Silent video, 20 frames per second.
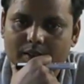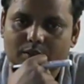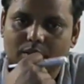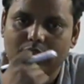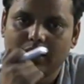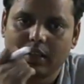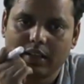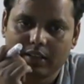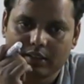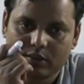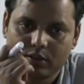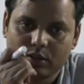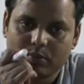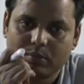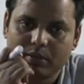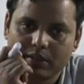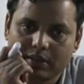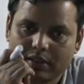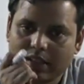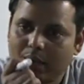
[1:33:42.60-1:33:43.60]
So there should
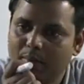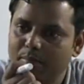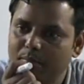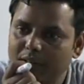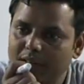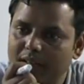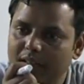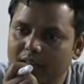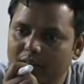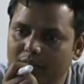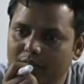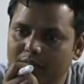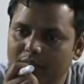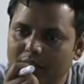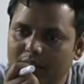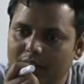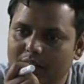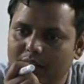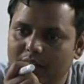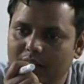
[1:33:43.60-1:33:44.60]
be some meaning of
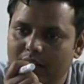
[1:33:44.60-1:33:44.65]
it.